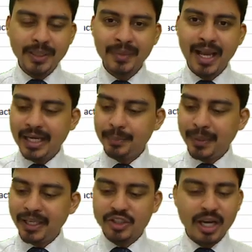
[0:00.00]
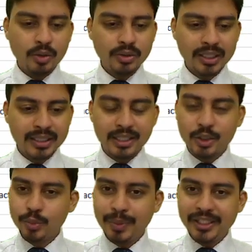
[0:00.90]
and page down,
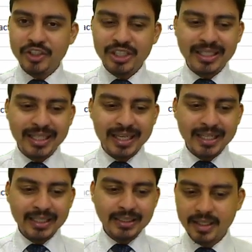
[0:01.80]
control PGDN.